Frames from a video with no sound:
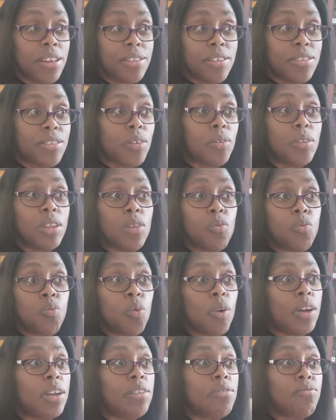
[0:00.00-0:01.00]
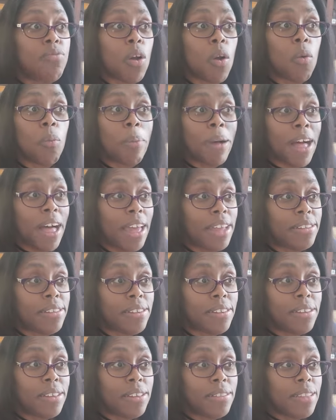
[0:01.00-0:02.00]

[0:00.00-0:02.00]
There's only one robot